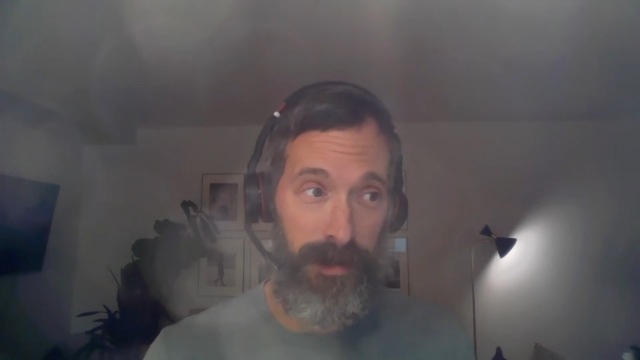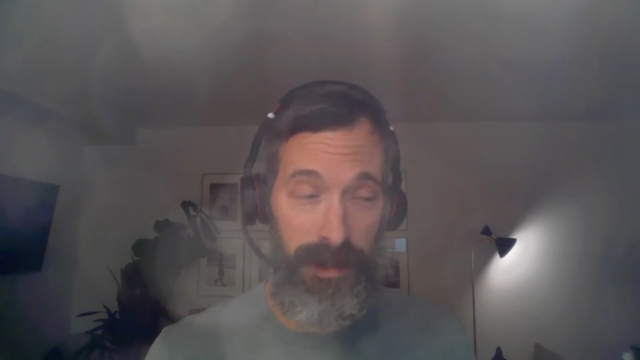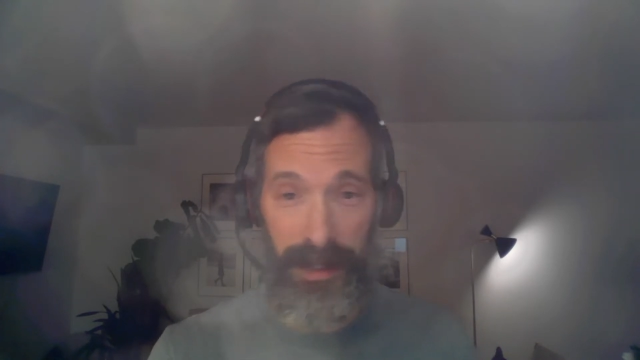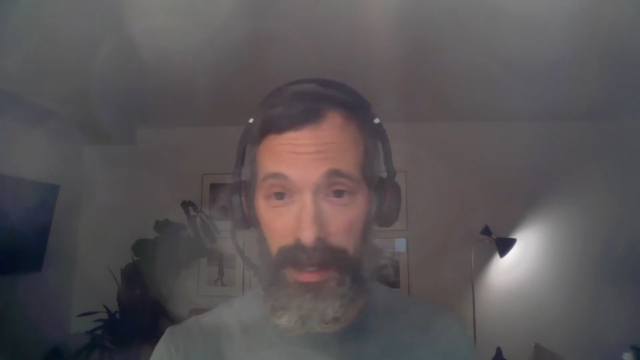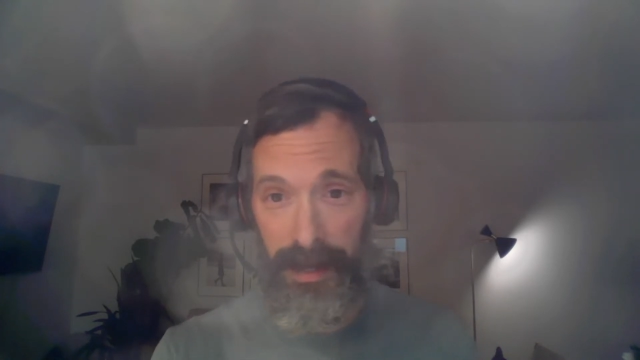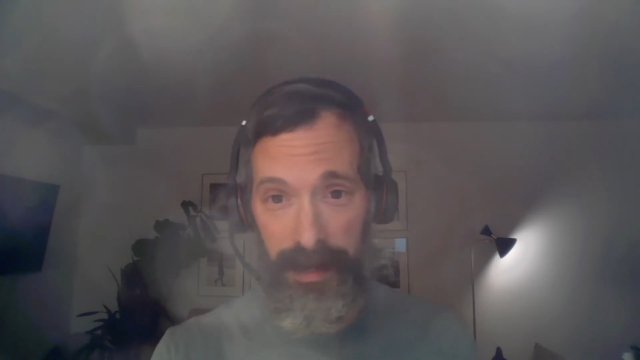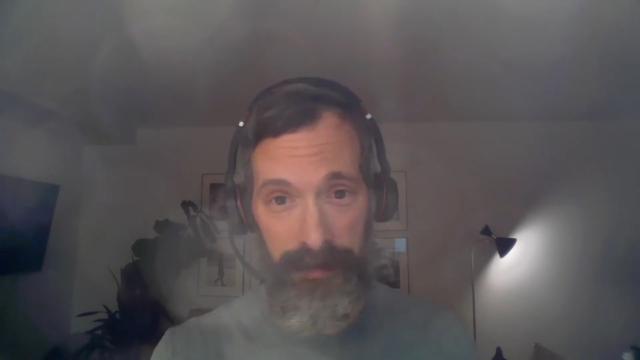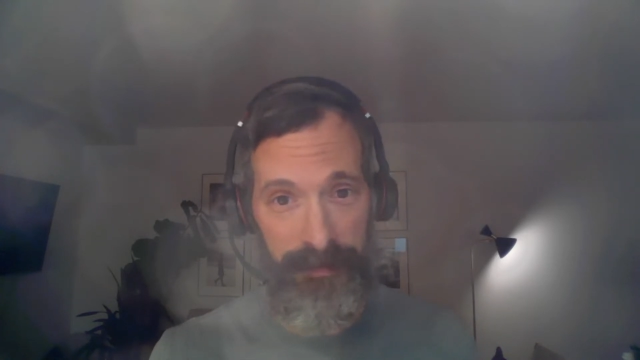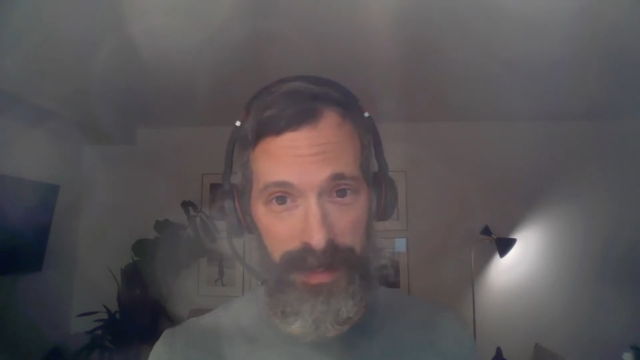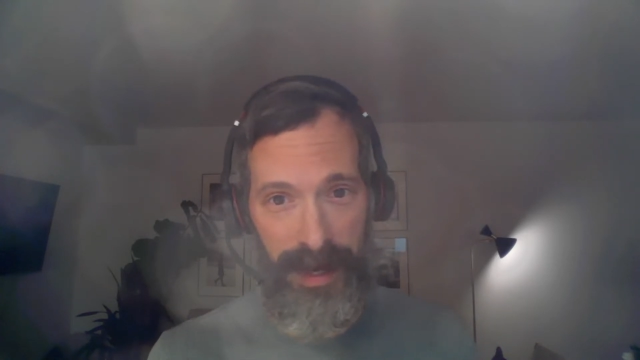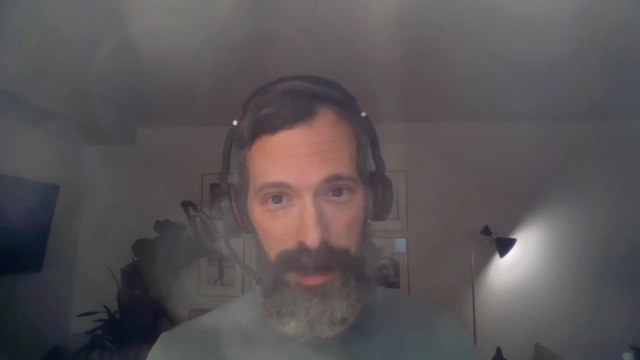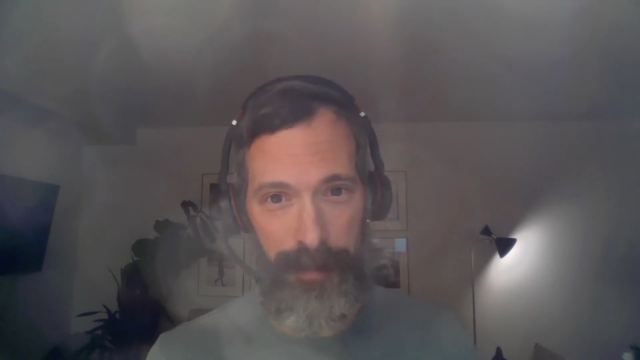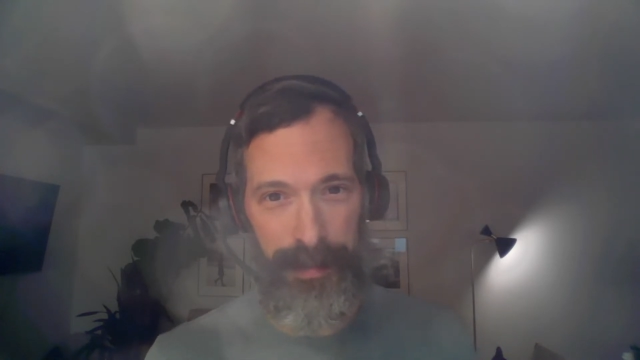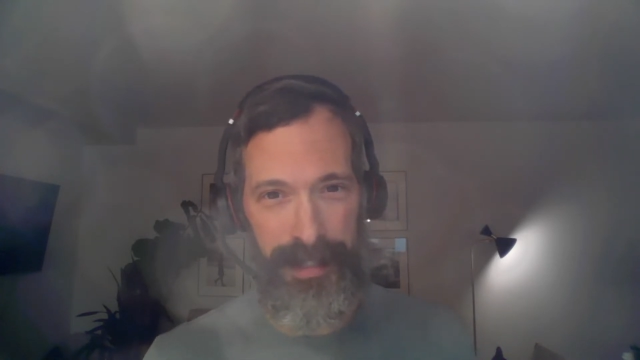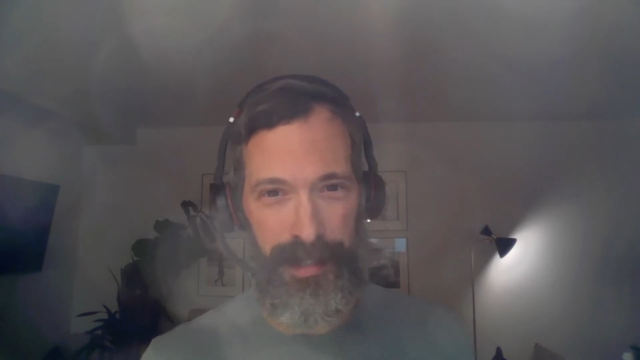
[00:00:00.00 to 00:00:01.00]
A lot of
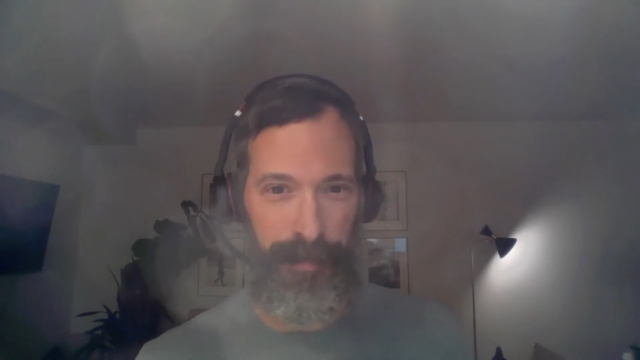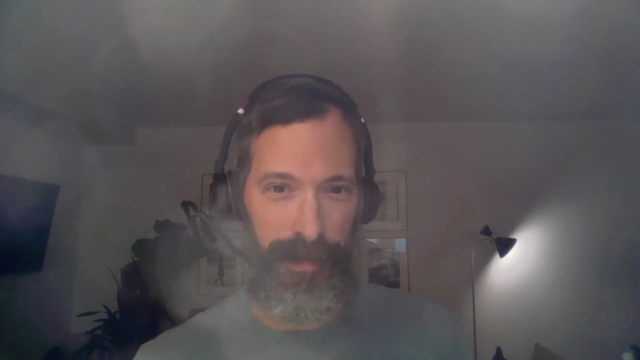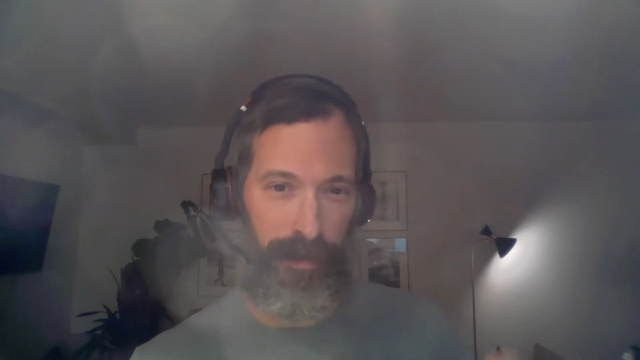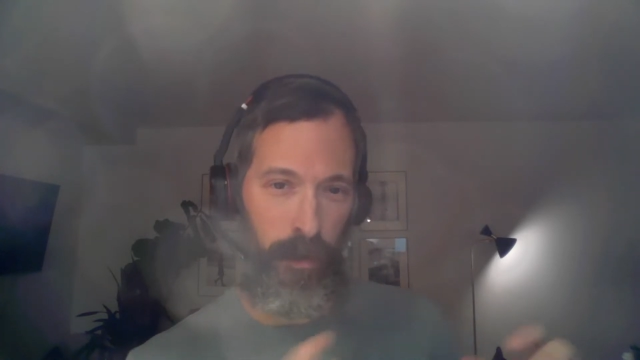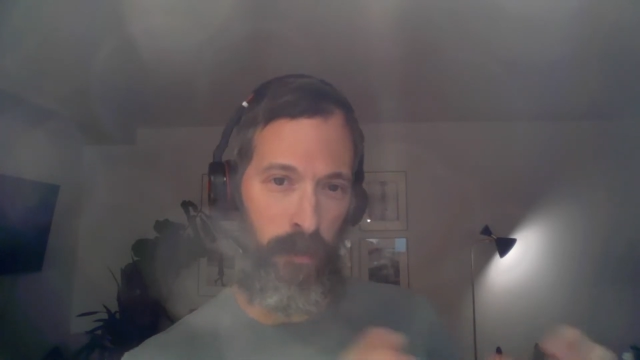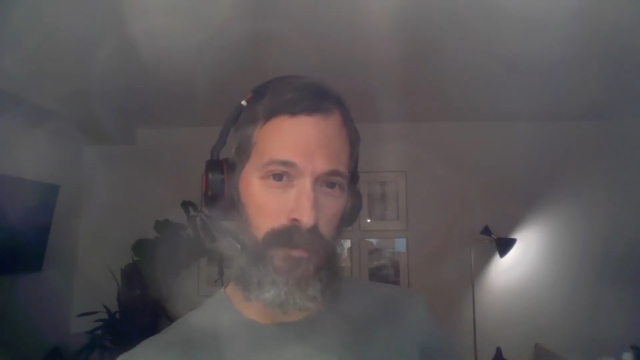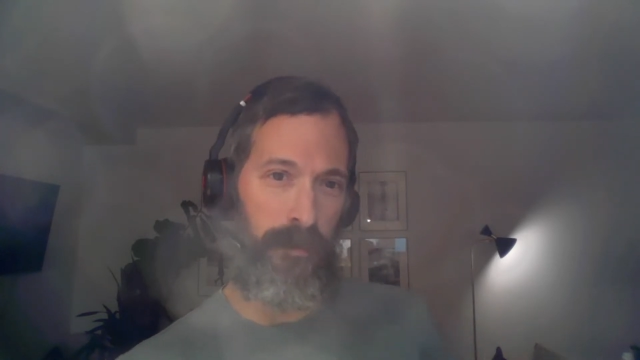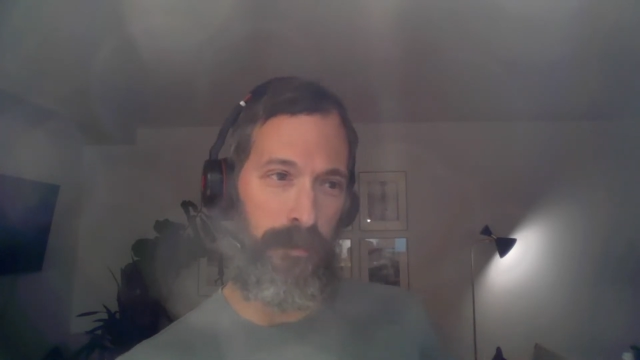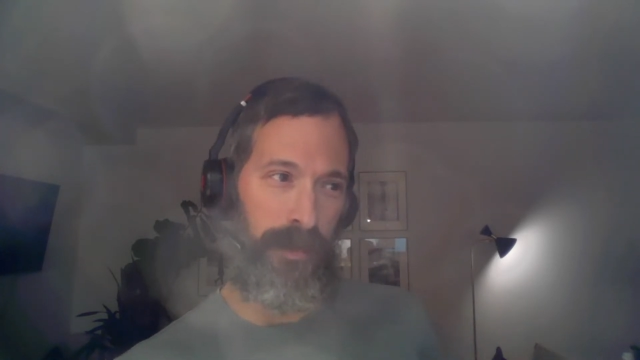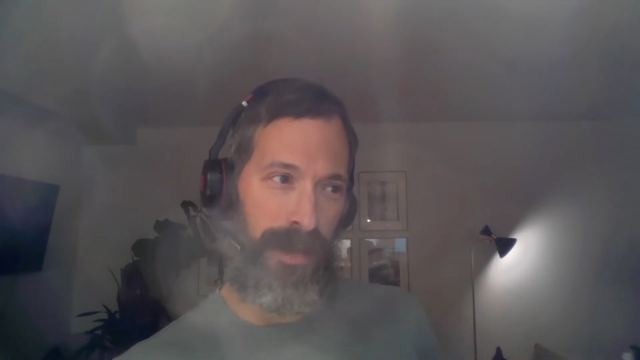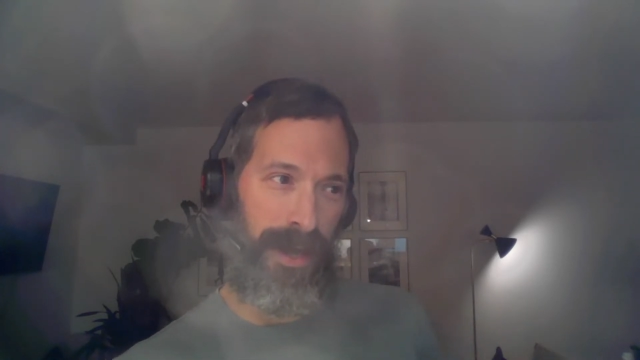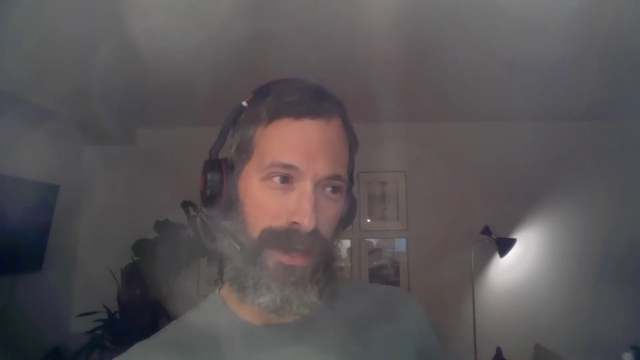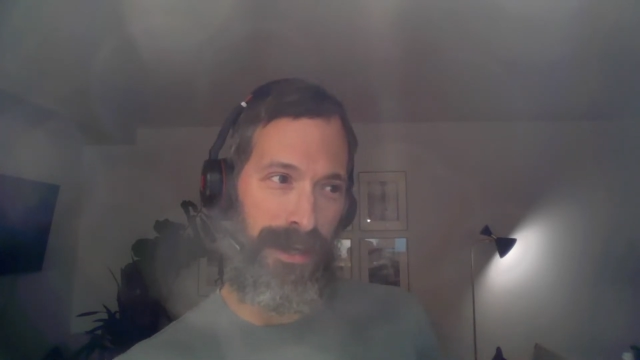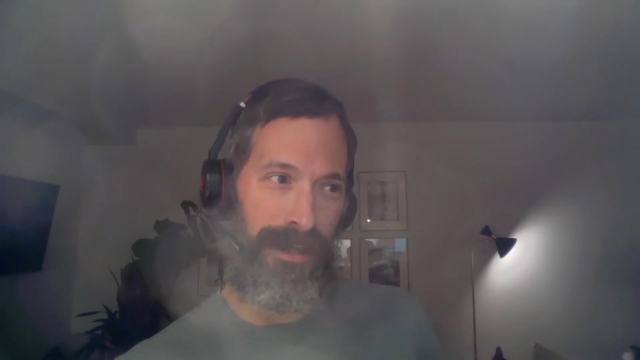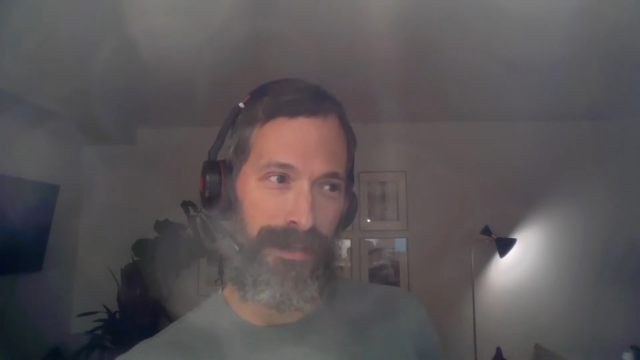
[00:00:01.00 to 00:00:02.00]
time I spent over
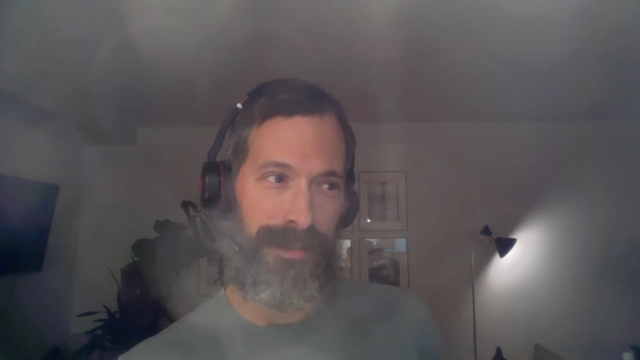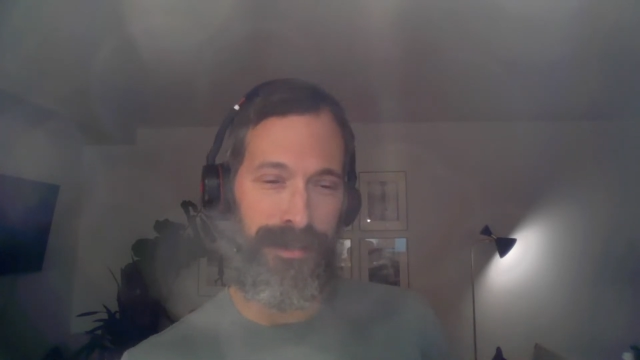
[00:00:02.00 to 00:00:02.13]
planning